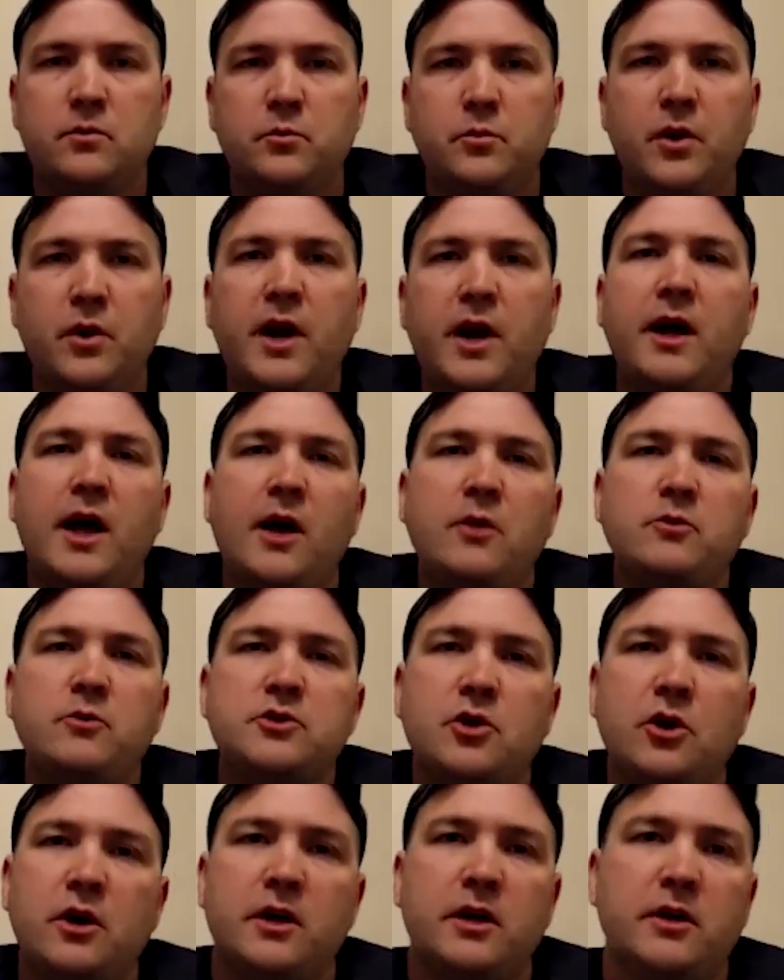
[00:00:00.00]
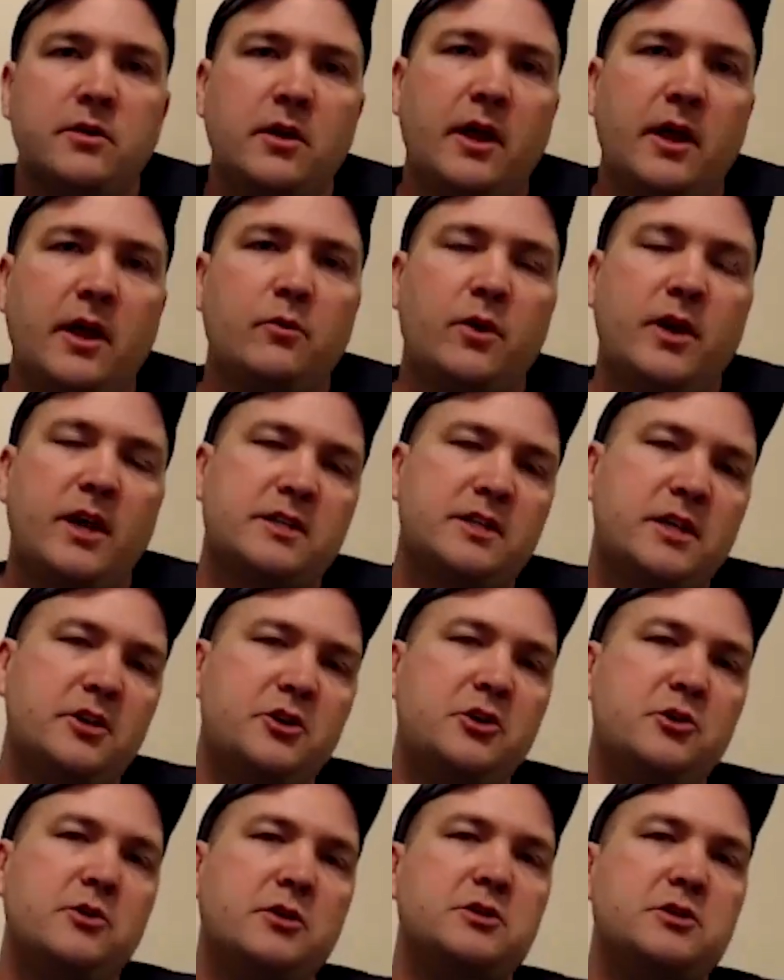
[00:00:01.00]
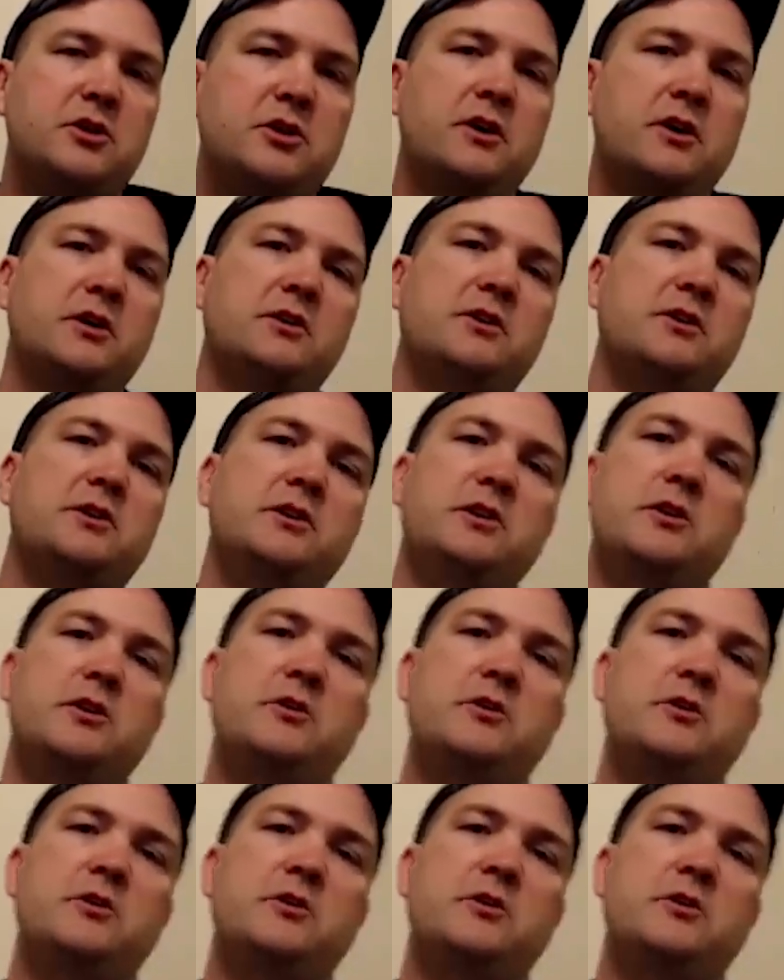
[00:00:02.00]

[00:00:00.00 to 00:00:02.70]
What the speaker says: But I was talking, like, when I said you, I was talking to,